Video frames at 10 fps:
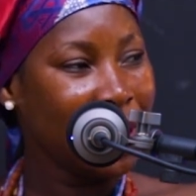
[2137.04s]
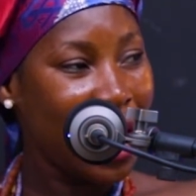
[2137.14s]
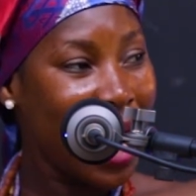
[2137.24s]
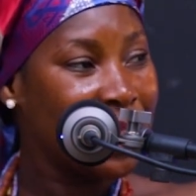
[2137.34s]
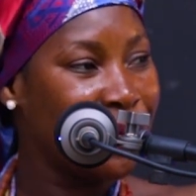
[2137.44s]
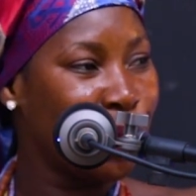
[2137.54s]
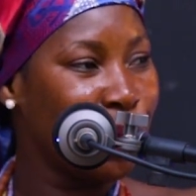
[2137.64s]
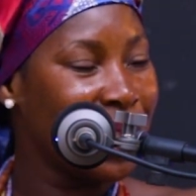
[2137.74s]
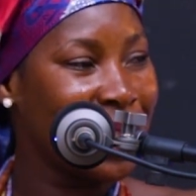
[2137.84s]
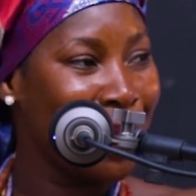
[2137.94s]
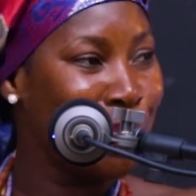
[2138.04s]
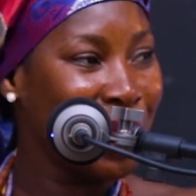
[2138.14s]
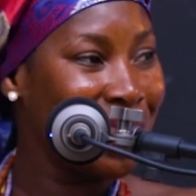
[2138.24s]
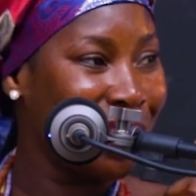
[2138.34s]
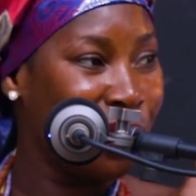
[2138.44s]
Cash flow is a
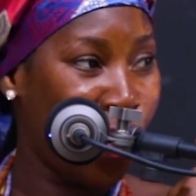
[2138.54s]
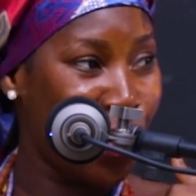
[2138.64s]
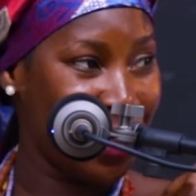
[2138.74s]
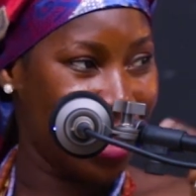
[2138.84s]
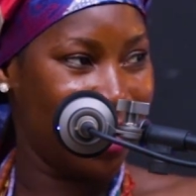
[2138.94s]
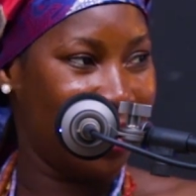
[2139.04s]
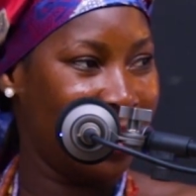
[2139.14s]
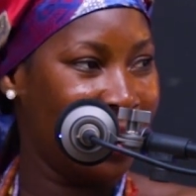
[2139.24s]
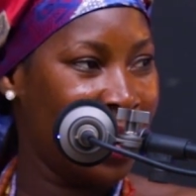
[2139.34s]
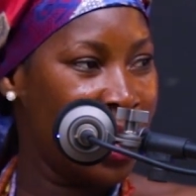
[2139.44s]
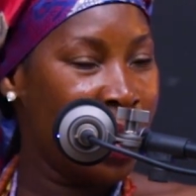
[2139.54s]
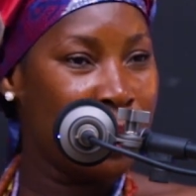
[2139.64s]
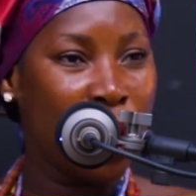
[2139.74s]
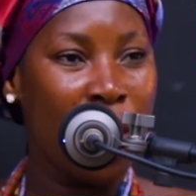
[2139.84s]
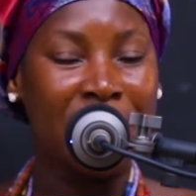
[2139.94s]
big deal for me.
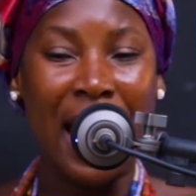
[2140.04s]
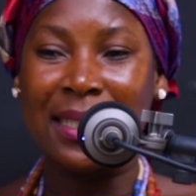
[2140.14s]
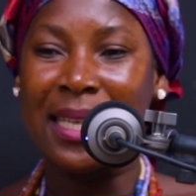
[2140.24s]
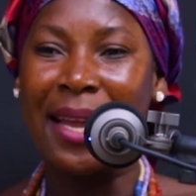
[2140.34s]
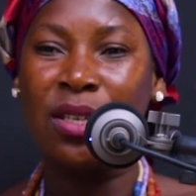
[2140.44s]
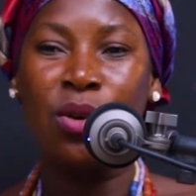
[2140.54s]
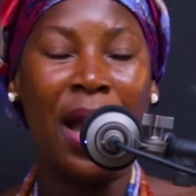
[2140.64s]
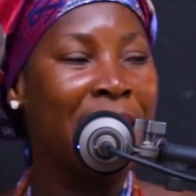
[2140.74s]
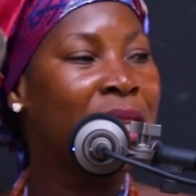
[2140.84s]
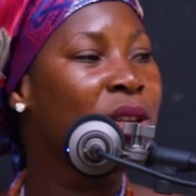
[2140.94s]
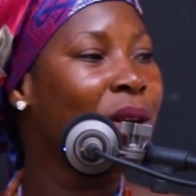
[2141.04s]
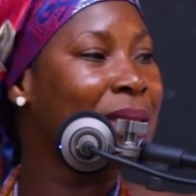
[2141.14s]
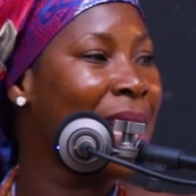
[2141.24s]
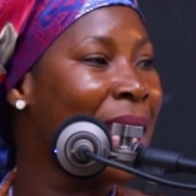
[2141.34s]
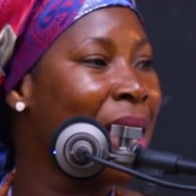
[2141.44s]
Because aside you earning your
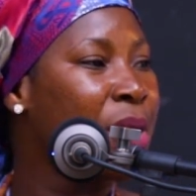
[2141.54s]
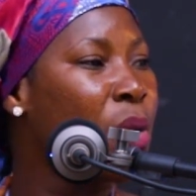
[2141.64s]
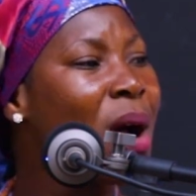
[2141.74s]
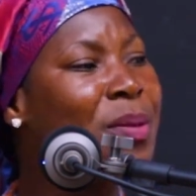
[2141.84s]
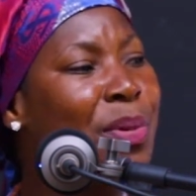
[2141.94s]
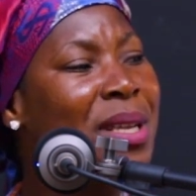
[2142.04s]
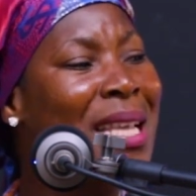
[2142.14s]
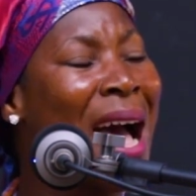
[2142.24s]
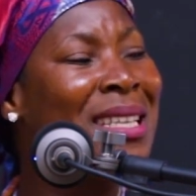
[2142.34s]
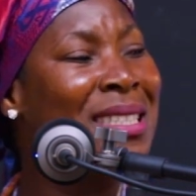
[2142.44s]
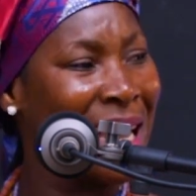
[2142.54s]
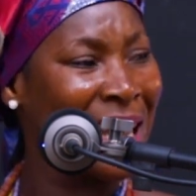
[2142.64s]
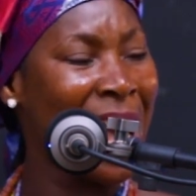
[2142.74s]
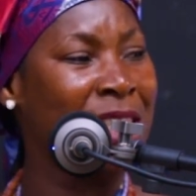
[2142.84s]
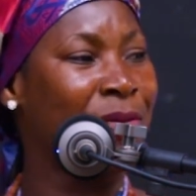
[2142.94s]
salary, what brings us the
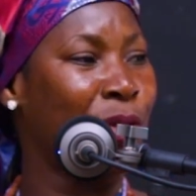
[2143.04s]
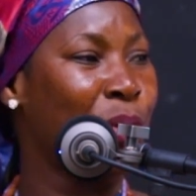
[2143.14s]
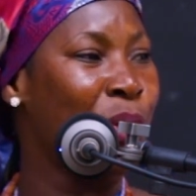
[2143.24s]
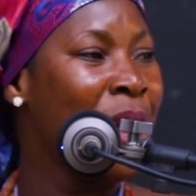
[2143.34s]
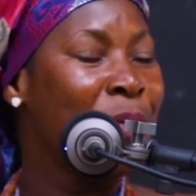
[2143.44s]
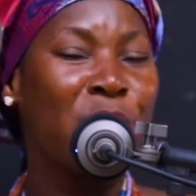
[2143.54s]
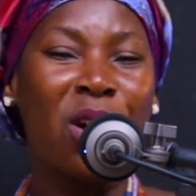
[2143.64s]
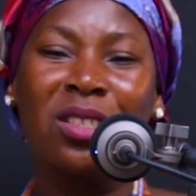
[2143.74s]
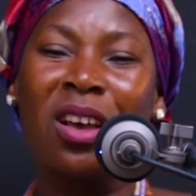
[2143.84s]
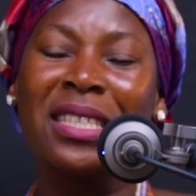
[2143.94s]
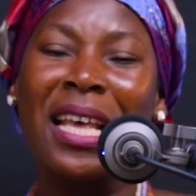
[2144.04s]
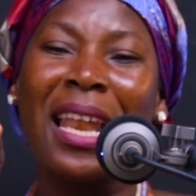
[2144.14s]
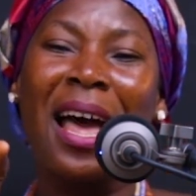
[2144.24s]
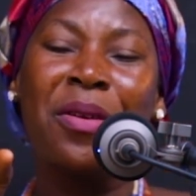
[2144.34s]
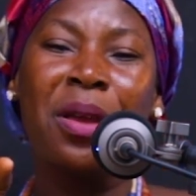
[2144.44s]
cash flow? Because your
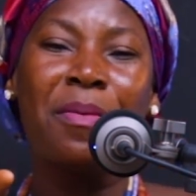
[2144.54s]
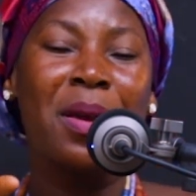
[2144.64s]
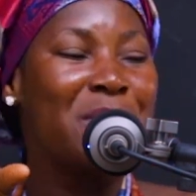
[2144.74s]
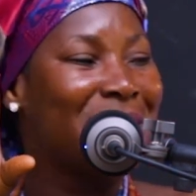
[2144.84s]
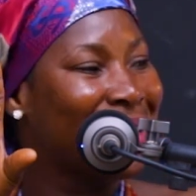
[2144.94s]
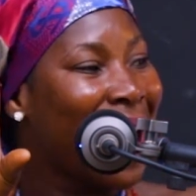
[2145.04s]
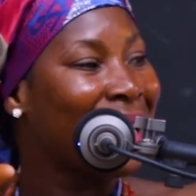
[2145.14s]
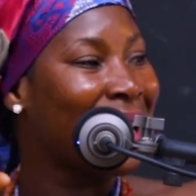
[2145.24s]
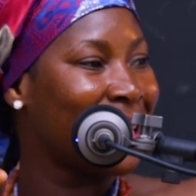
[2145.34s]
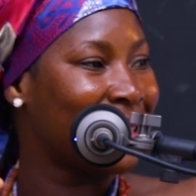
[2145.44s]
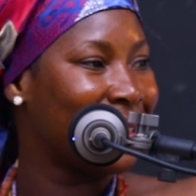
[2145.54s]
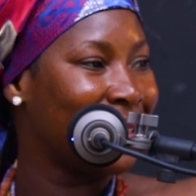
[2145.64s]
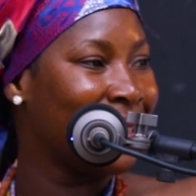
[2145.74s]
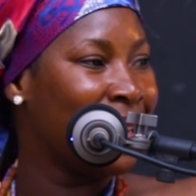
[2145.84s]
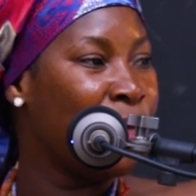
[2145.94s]
salary may be stagnant
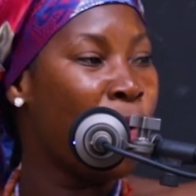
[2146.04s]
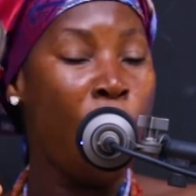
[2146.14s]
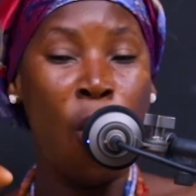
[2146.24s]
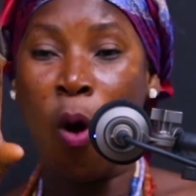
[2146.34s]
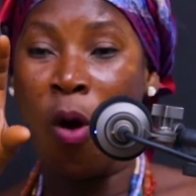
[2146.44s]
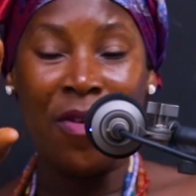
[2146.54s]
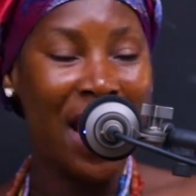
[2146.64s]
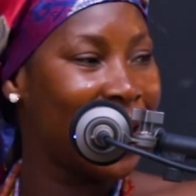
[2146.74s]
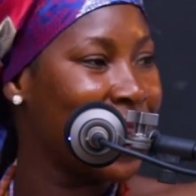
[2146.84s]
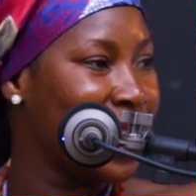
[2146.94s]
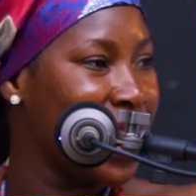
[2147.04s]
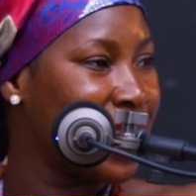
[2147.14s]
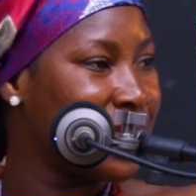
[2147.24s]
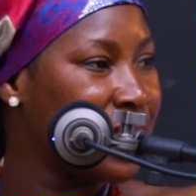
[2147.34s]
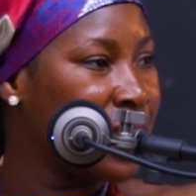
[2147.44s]
for over the
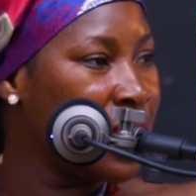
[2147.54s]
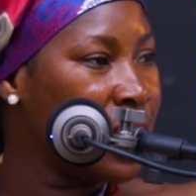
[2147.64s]
years.